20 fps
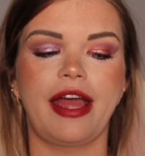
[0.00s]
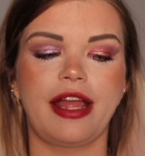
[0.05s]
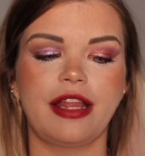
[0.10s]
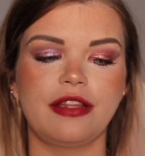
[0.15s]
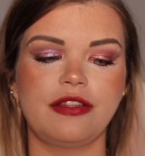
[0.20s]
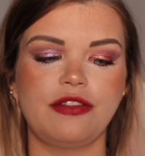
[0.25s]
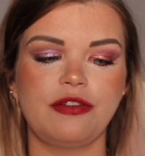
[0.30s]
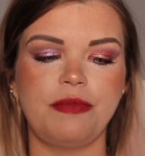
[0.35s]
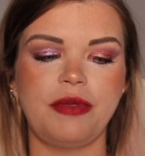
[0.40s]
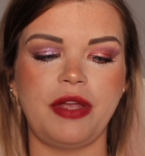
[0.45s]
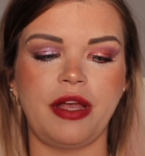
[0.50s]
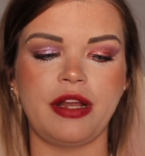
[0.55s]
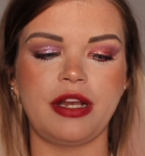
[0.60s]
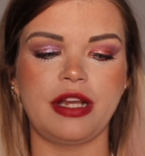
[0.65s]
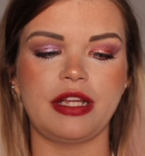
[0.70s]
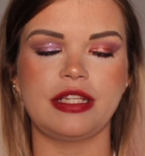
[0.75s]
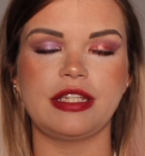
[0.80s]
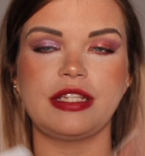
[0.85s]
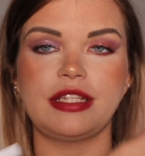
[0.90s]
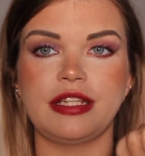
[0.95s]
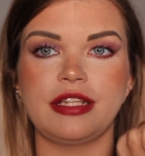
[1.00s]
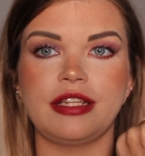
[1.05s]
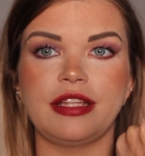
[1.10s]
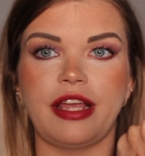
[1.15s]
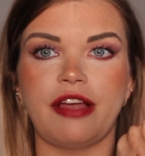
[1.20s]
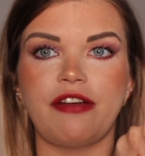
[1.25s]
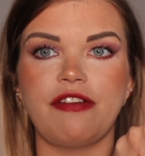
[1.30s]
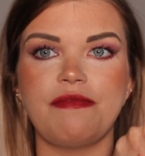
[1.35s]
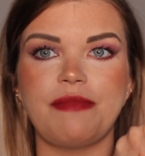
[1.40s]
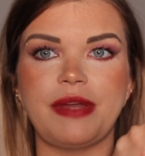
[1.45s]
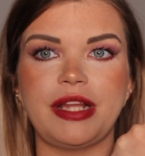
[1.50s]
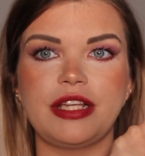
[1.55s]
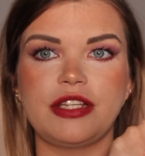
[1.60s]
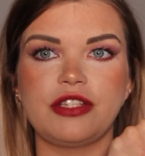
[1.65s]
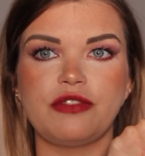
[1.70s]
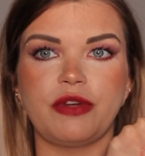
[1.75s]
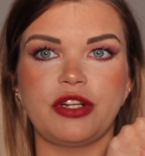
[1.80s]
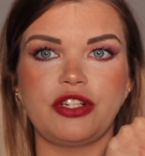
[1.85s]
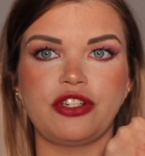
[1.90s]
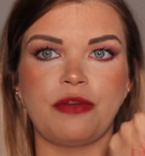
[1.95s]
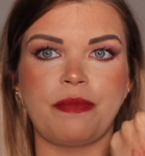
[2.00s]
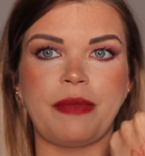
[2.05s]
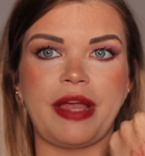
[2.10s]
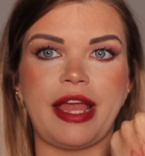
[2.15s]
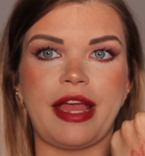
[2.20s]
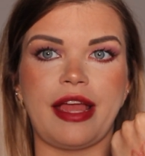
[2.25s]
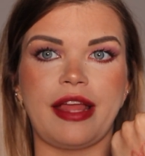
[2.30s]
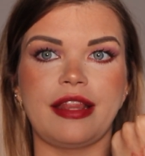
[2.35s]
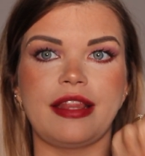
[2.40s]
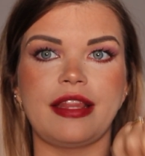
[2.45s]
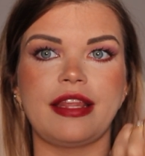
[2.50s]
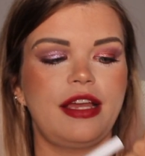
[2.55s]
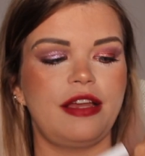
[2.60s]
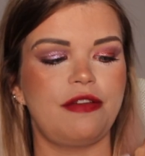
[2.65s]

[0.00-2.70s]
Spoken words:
And to be honest, now I made a swatch on my hand.